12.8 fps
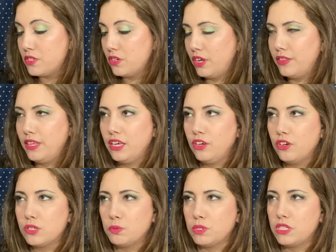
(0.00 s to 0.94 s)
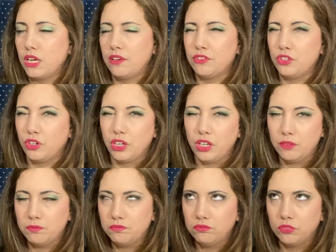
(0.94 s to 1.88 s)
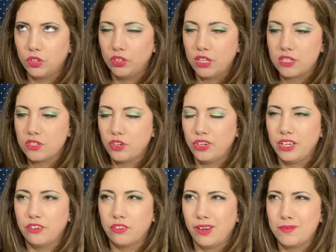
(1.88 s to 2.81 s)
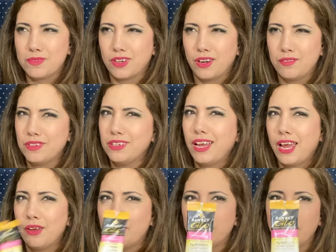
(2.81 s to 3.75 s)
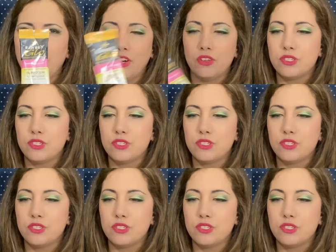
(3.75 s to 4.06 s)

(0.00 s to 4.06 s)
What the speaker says: So I think you're supposed to have 30, more or less 30 grams of carbs a day with keto.